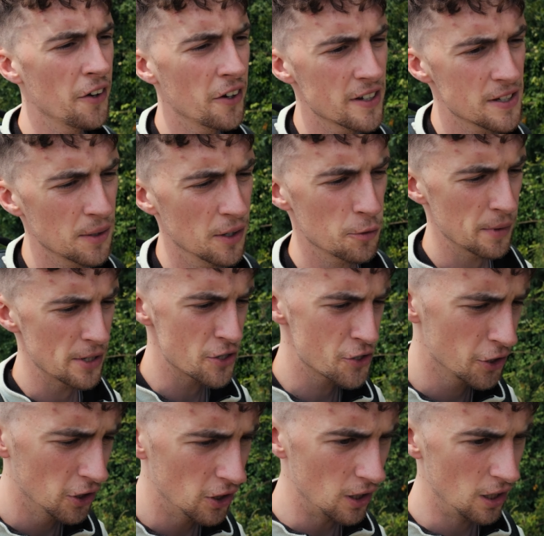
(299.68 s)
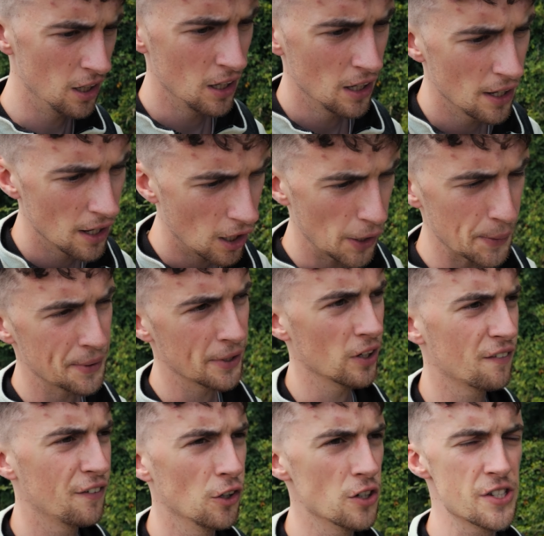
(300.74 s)
I know this one's been short. Hope you
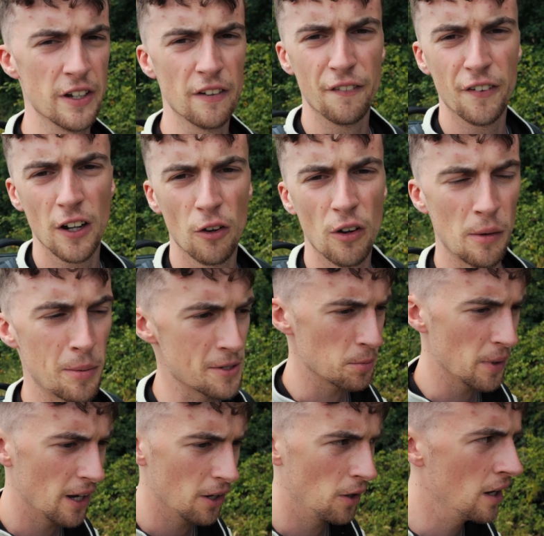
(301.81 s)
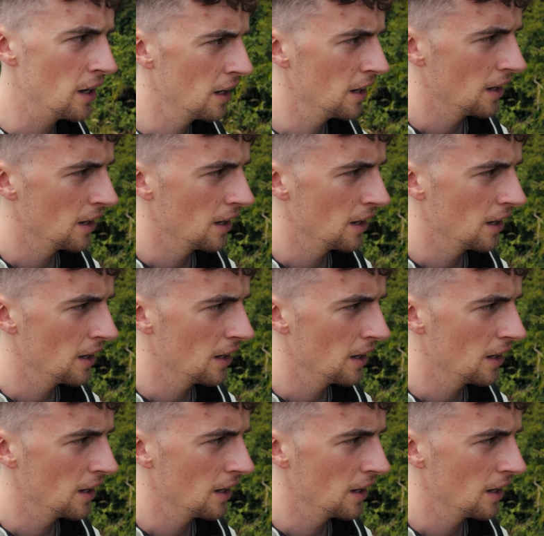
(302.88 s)
look forward to the follow-up as well.